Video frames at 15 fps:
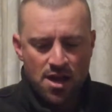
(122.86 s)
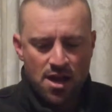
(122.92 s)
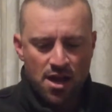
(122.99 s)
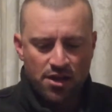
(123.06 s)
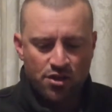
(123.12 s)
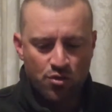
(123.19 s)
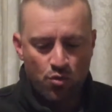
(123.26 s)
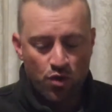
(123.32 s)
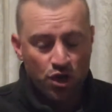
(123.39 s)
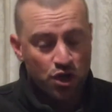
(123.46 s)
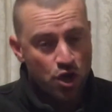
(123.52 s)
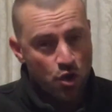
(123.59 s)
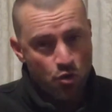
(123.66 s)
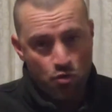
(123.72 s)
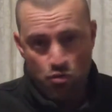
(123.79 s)
I didn't want to
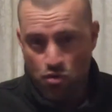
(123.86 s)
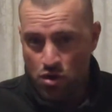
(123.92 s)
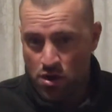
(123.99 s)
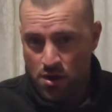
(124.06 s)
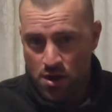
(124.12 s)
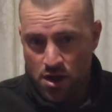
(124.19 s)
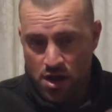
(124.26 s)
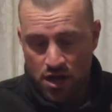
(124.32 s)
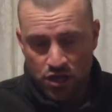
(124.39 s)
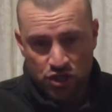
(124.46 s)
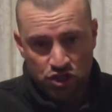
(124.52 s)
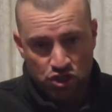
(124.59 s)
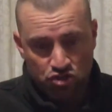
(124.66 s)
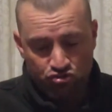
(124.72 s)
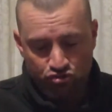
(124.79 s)
go
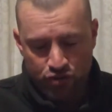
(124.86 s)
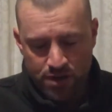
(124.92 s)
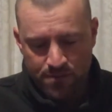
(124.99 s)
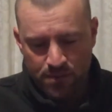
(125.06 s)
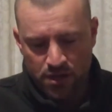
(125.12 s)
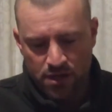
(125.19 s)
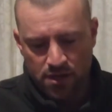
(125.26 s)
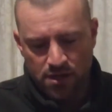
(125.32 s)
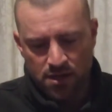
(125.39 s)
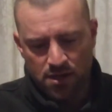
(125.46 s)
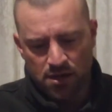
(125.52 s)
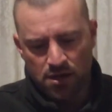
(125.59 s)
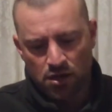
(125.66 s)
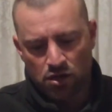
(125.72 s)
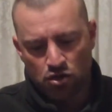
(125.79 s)
extremely
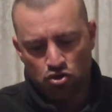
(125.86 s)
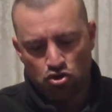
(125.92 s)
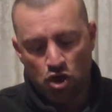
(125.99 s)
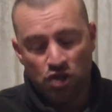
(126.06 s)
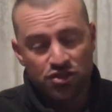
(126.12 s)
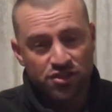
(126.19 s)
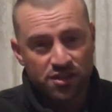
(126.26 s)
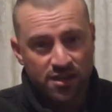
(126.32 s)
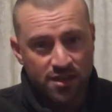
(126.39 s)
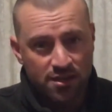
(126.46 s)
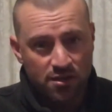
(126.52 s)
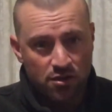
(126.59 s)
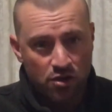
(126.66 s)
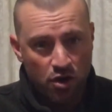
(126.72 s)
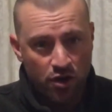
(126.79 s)

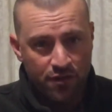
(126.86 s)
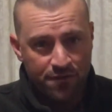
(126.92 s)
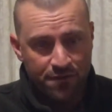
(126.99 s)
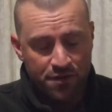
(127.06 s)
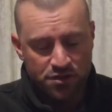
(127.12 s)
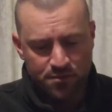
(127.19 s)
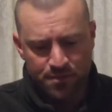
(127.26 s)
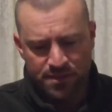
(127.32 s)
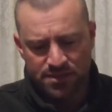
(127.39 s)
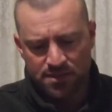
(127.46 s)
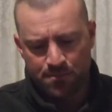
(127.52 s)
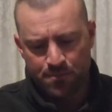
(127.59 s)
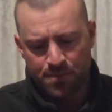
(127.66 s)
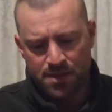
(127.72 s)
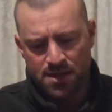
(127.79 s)
costly on the first
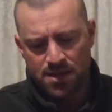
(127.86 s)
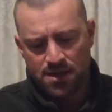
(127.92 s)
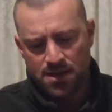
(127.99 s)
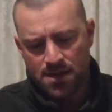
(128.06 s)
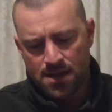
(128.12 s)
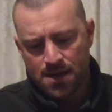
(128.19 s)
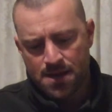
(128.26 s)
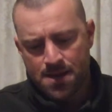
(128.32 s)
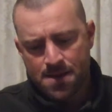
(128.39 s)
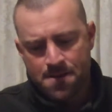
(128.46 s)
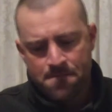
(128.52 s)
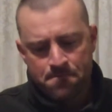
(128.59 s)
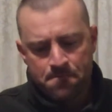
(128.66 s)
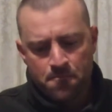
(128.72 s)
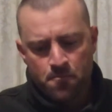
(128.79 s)
PCP,
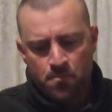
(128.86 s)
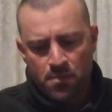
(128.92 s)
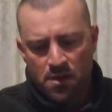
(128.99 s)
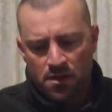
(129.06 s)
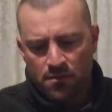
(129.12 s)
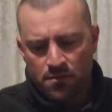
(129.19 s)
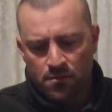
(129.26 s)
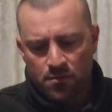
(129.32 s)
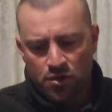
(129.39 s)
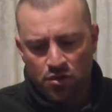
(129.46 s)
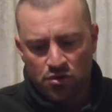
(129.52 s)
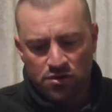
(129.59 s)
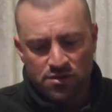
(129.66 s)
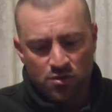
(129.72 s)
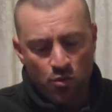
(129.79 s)

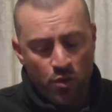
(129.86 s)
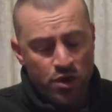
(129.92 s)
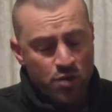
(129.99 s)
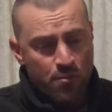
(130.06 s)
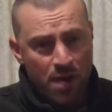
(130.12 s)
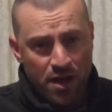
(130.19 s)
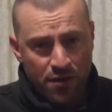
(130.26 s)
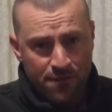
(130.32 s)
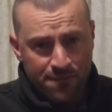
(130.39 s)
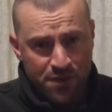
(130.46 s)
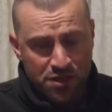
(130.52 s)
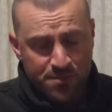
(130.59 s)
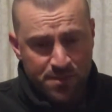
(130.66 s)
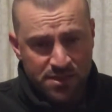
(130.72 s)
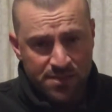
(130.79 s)
because when you buy your
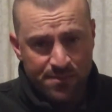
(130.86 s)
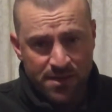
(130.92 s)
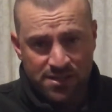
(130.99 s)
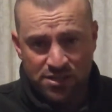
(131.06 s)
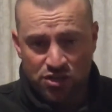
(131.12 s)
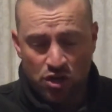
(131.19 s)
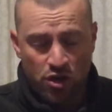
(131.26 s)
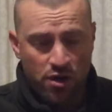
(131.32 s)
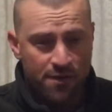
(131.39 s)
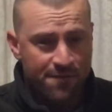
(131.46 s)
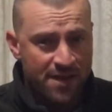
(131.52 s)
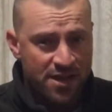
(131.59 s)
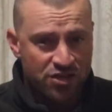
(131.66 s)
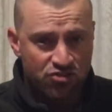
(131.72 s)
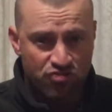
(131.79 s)
first PCP, there's a lot of
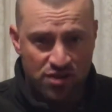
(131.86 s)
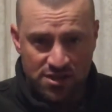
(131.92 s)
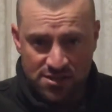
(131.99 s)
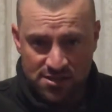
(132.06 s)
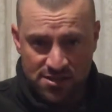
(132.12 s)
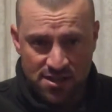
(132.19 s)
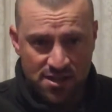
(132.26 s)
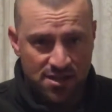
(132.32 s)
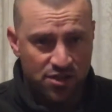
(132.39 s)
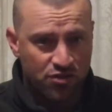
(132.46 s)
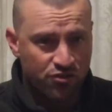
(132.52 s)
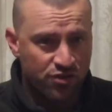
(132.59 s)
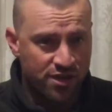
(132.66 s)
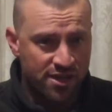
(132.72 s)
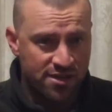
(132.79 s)
extras.
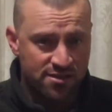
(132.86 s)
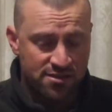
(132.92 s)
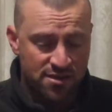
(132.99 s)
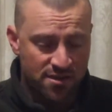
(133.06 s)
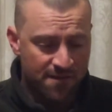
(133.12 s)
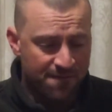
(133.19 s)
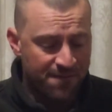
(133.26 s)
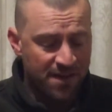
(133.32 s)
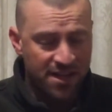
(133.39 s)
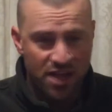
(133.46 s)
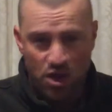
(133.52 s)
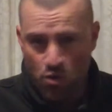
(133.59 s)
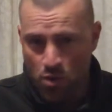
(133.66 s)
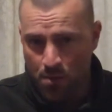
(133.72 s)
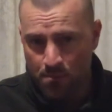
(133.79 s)
You need filling
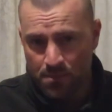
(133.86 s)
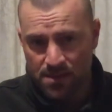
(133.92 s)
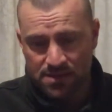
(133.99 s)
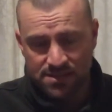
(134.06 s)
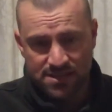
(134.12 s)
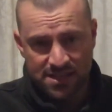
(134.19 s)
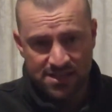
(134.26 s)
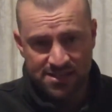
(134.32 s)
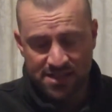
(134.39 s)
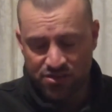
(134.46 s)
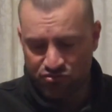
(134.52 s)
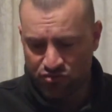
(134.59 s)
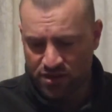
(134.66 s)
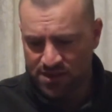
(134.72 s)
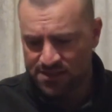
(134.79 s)
equipment,
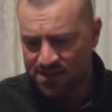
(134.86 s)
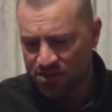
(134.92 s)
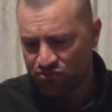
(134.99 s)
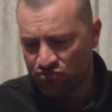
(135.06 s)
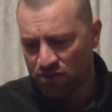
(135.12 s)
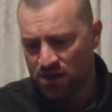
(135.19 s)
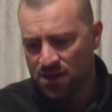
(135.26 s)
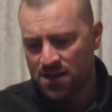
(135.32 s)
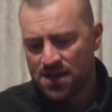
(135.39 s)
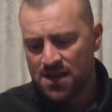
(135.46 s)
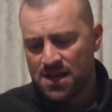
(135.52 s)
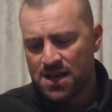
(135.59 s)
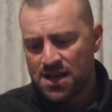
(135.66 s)
etc., etc.